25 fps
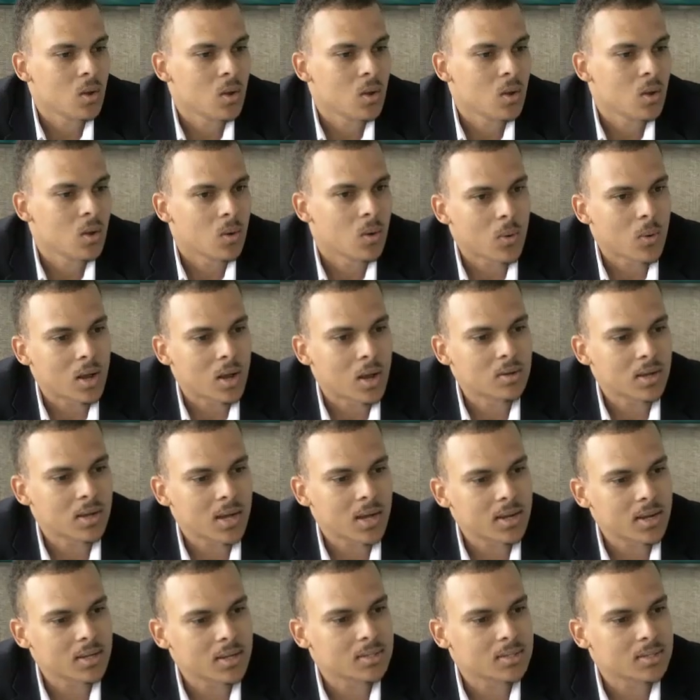while you look
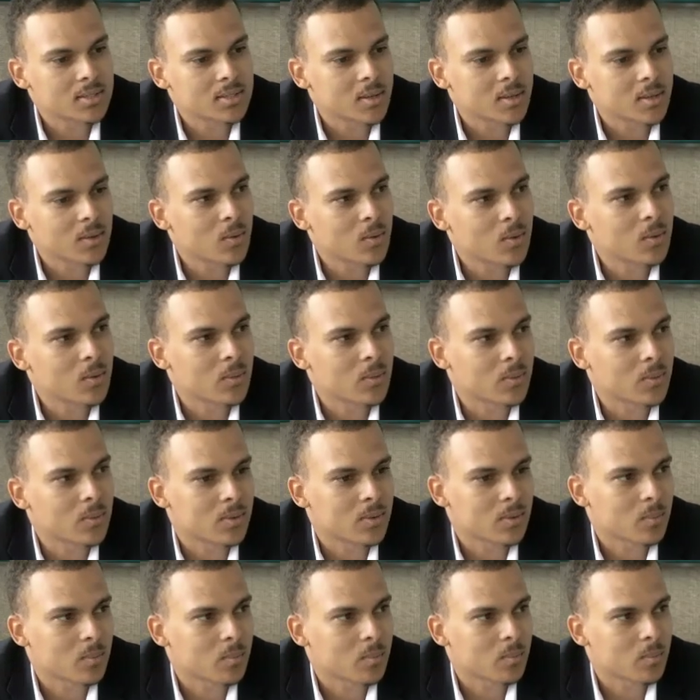at it and say, oh,
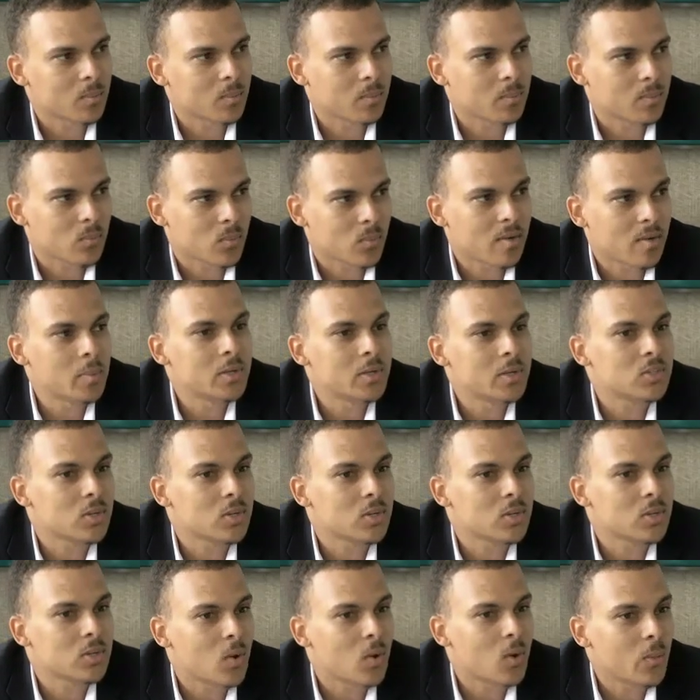government
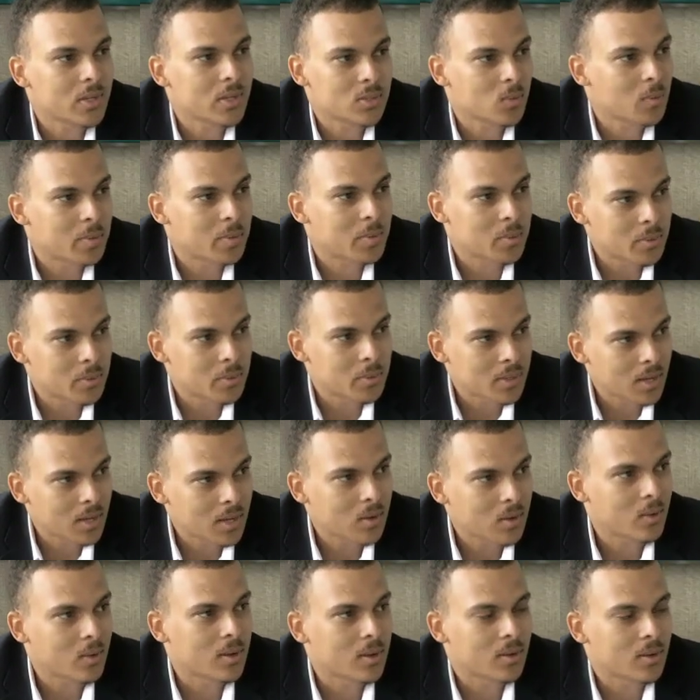should always own
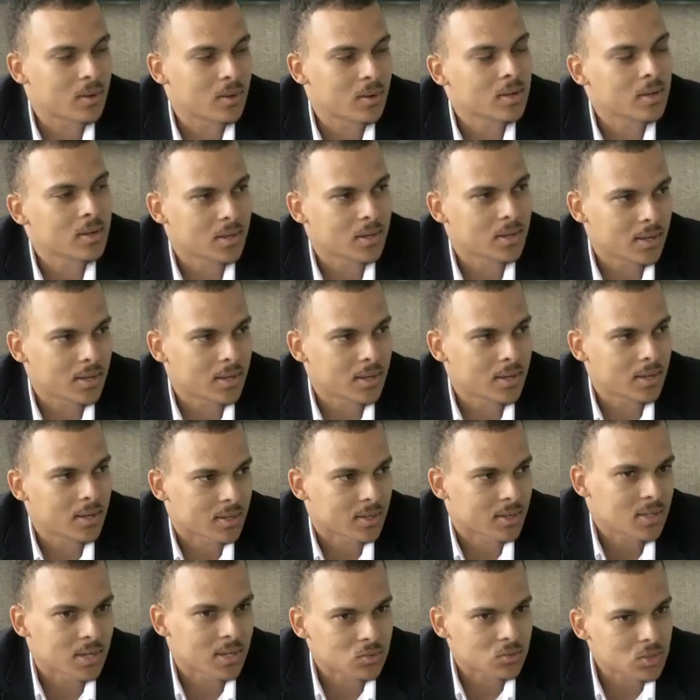PPL or
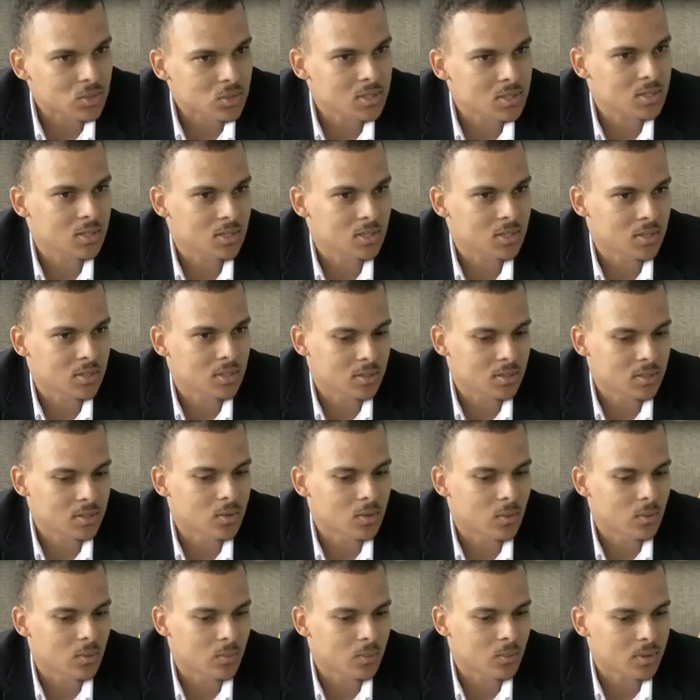the electricity,
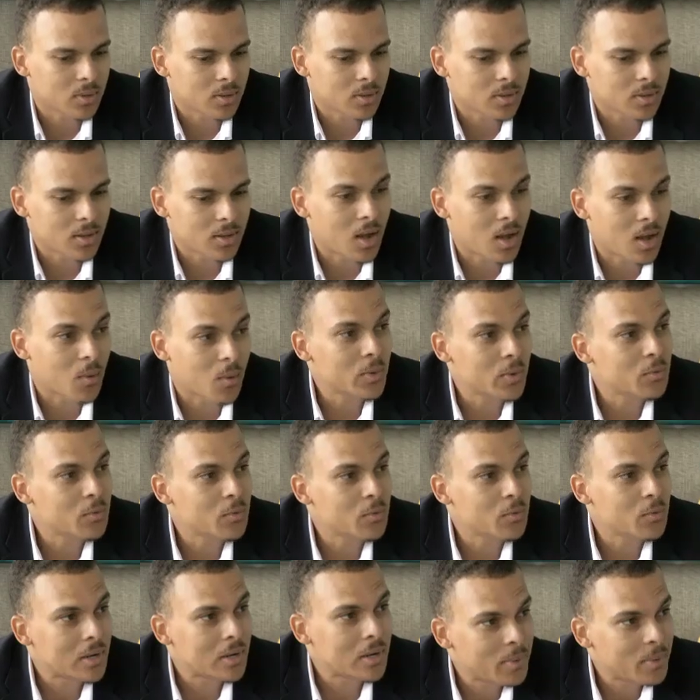are we
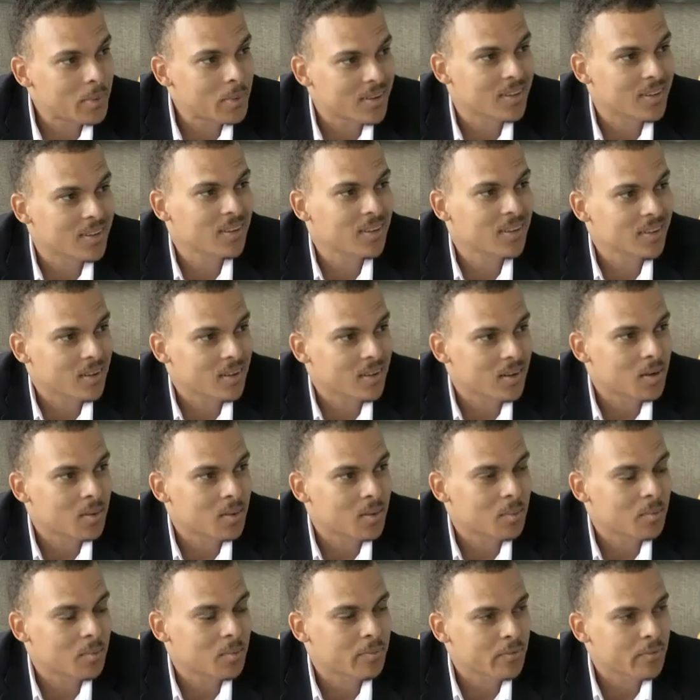really benefiting
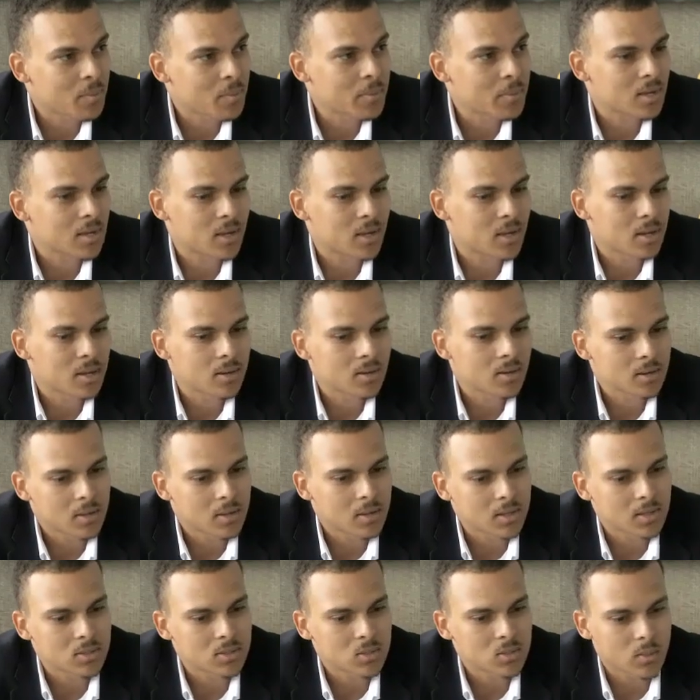from it?
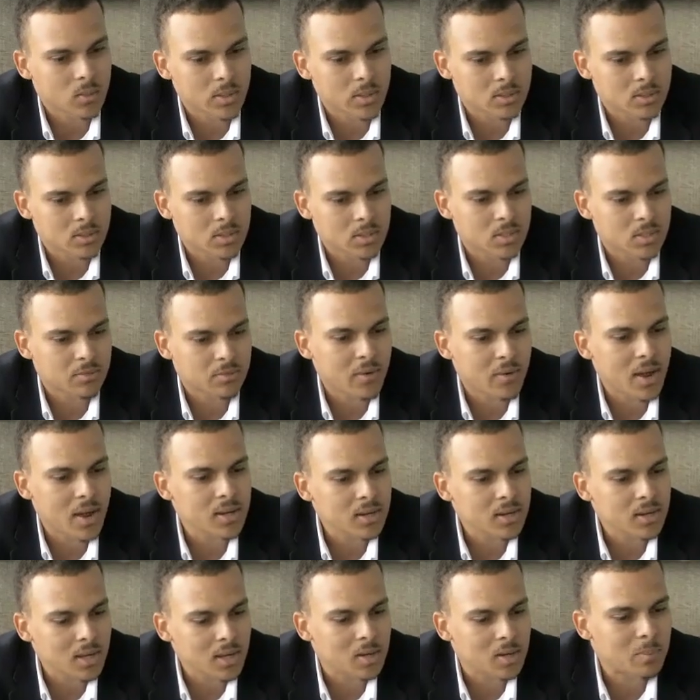And so it's
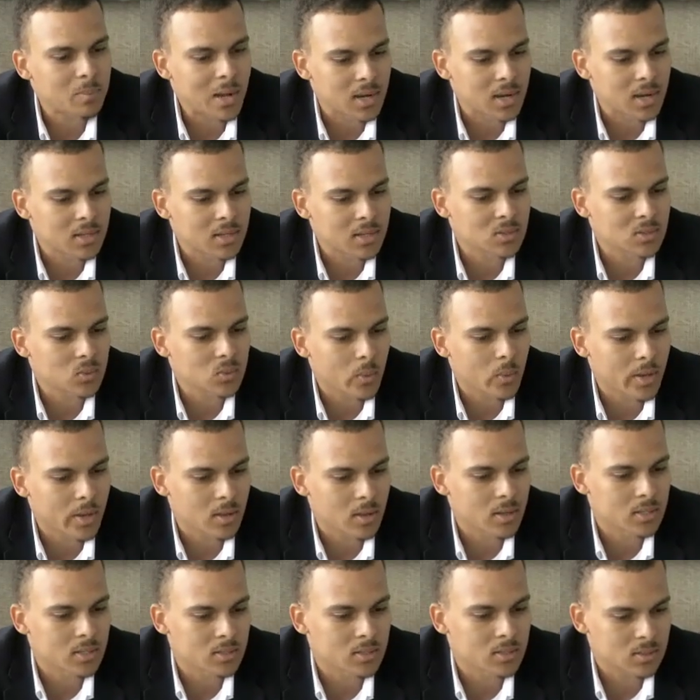finding that balance
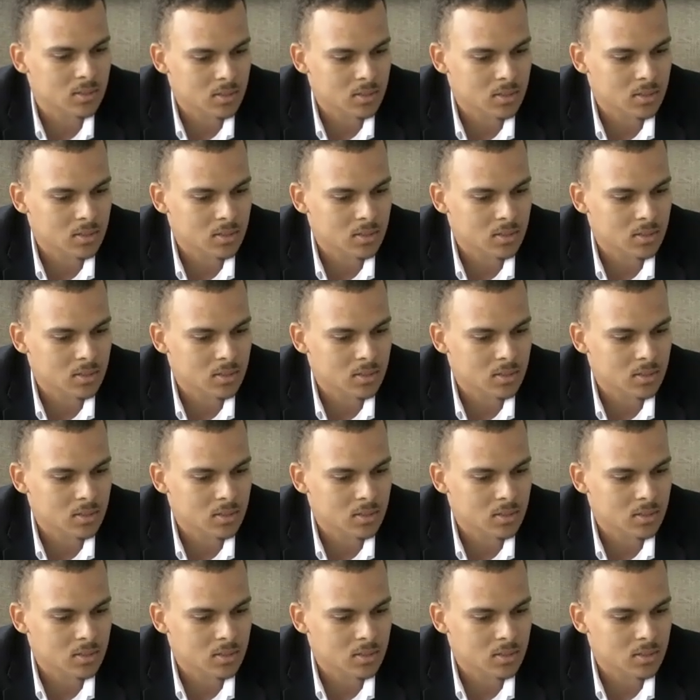where it's